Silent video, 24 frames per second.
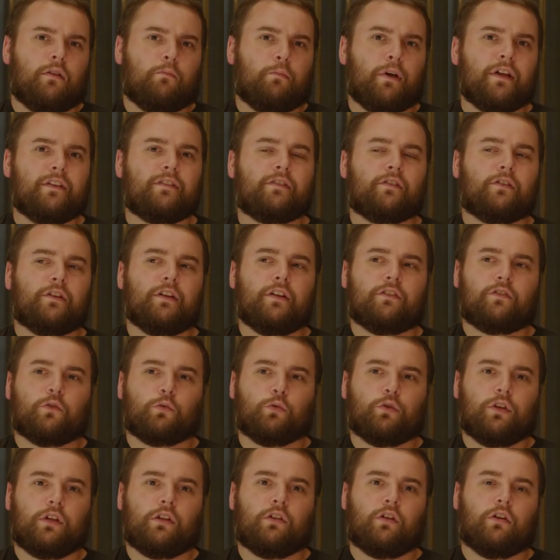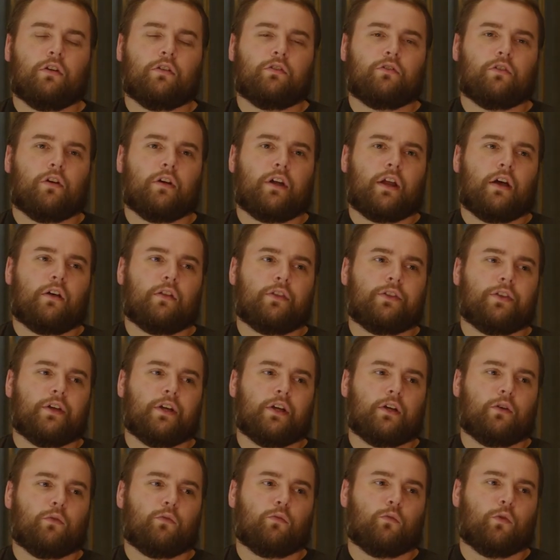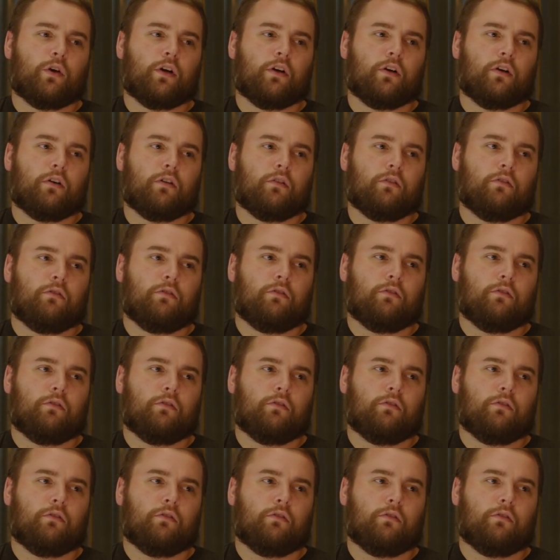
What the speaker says: Basically, it's a really long, drawn out thing where